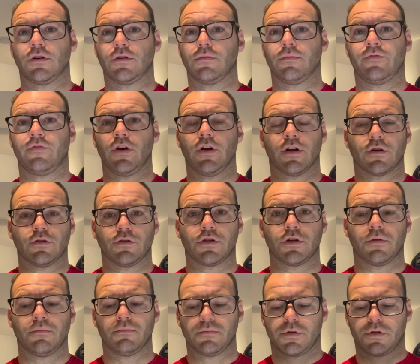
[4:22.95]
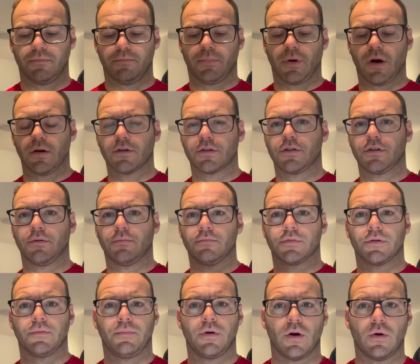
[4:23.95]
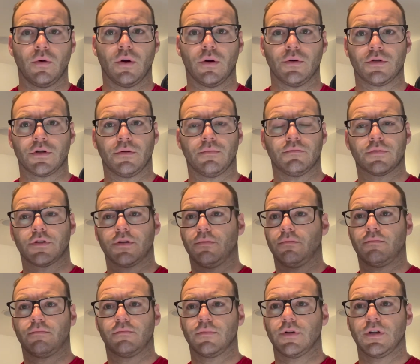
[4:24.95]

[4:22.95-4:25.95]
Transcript: vertical jumps, some box jumps, some pogo jumps, some